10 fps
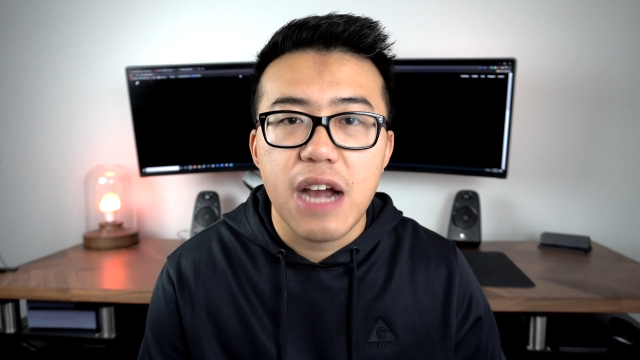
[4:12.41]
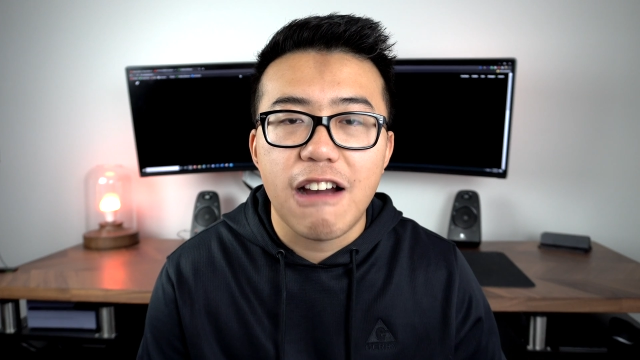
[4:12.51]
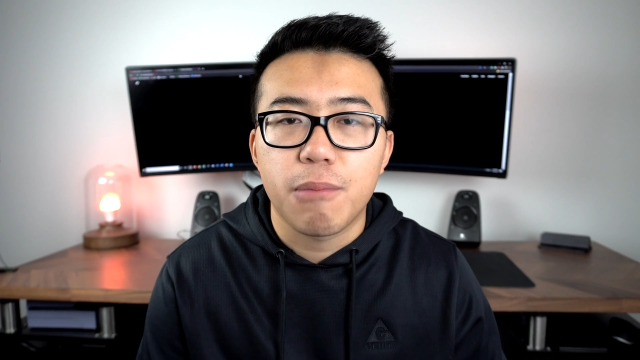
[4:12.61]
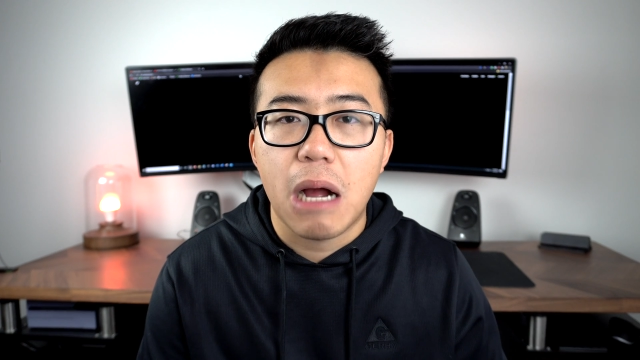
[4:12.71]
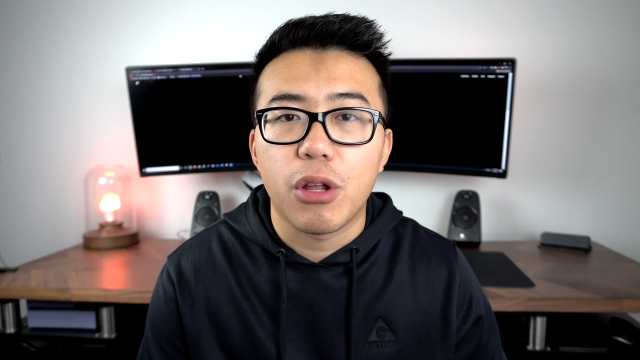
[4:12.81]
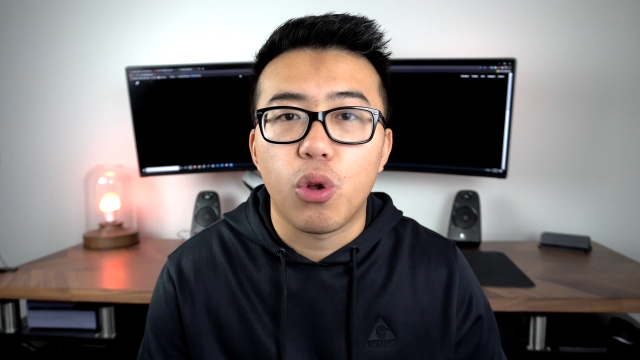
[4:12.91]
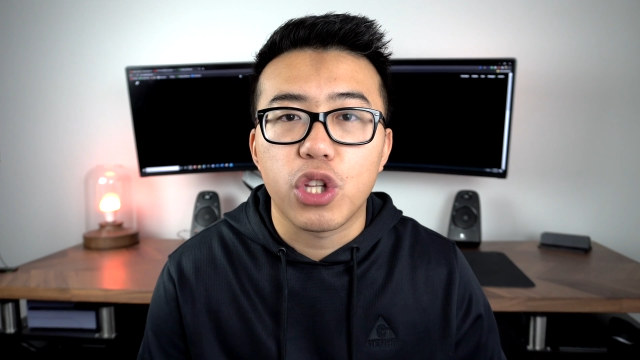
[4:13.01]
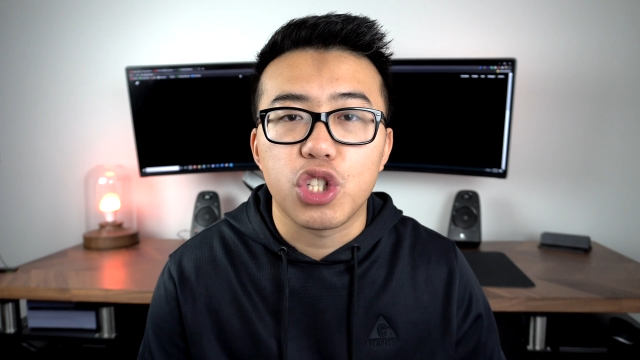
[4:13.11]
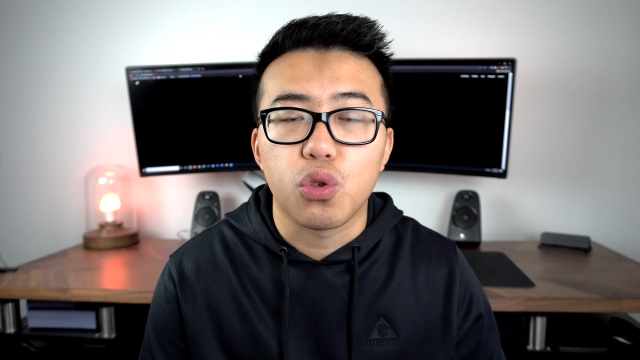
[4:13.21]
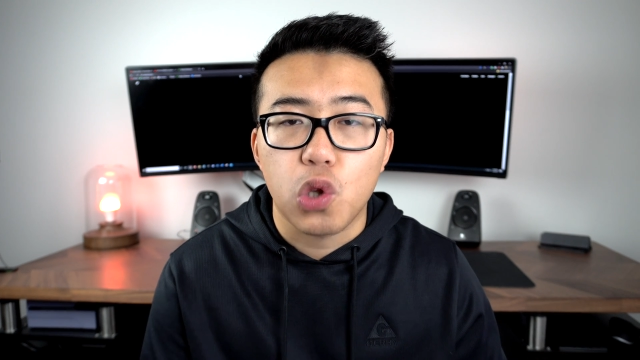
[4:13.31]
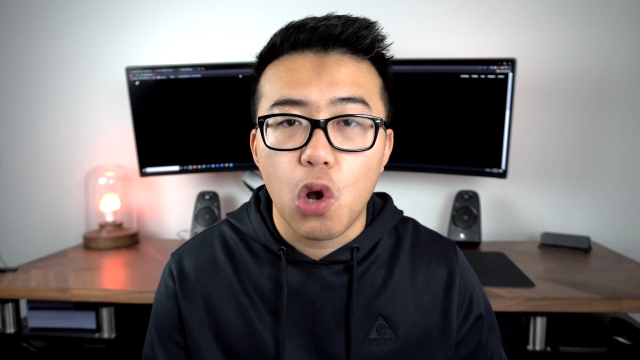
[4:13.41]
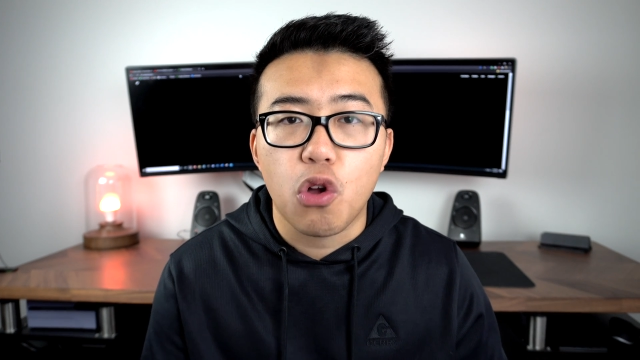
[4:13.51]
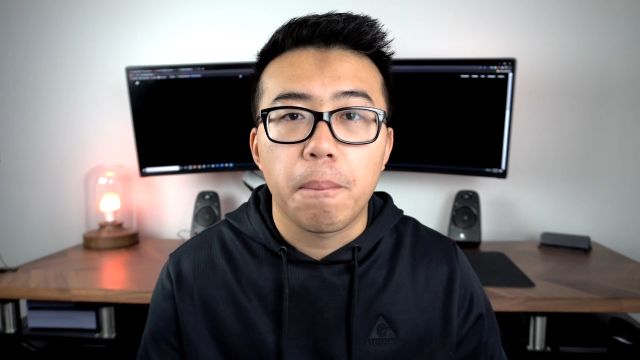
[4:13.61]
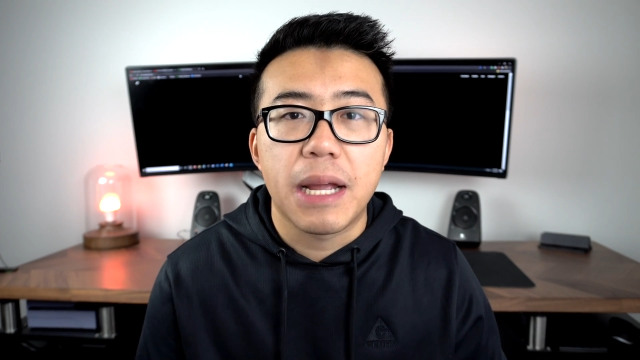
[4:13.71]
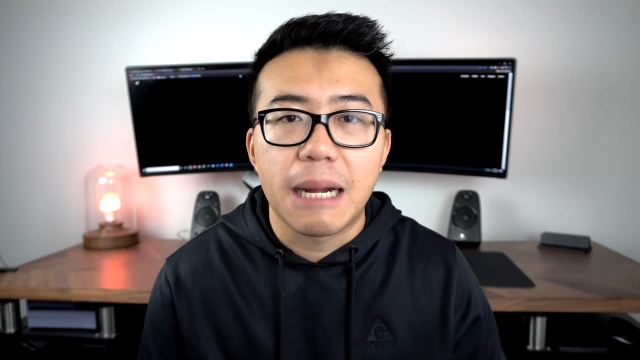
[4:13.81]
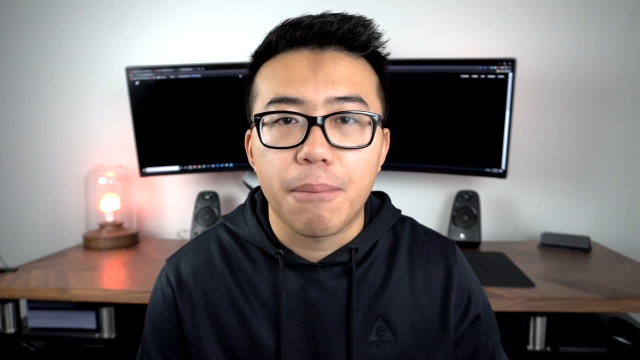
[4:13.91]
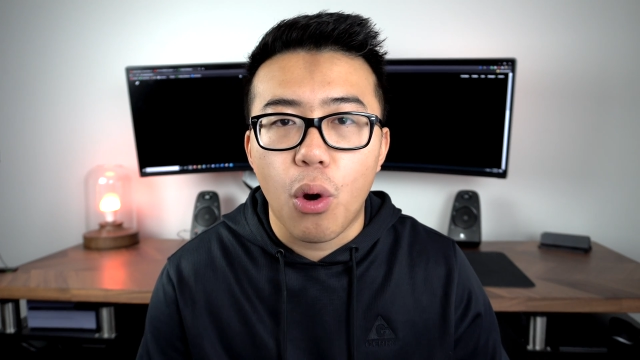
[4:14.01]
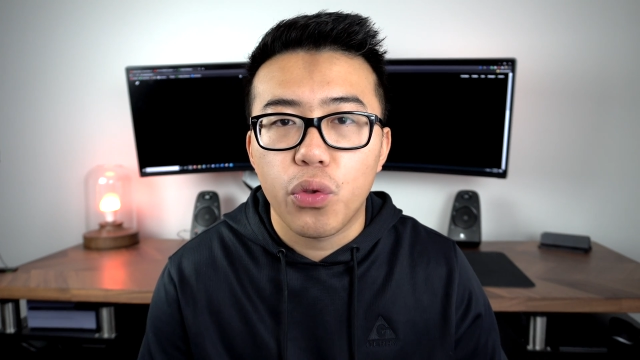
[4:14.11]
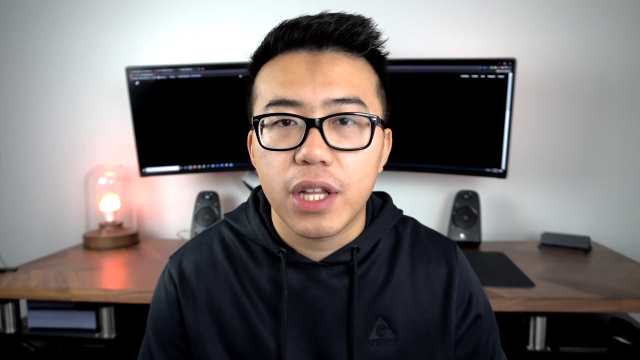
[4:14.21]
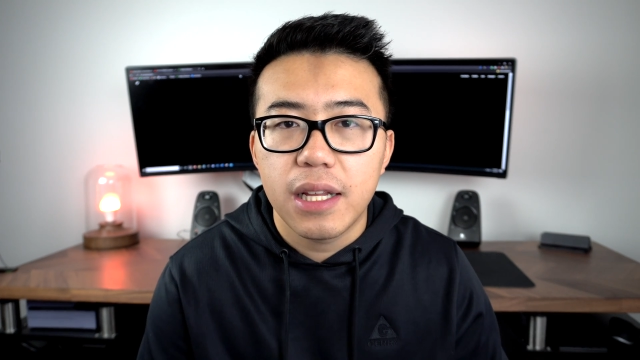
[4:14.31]
I would probably only do local pickup
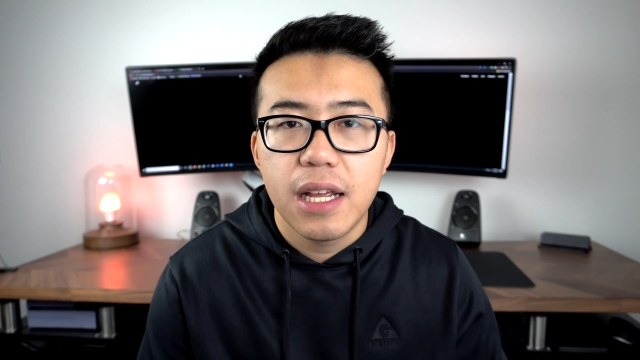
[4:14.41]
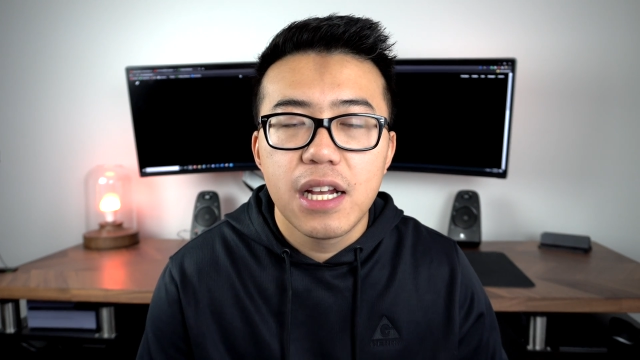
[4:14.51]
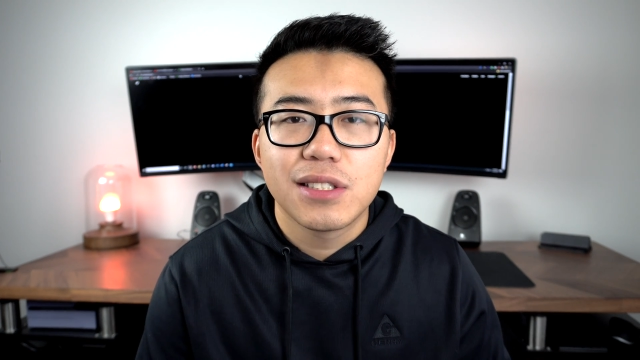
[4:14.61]
only,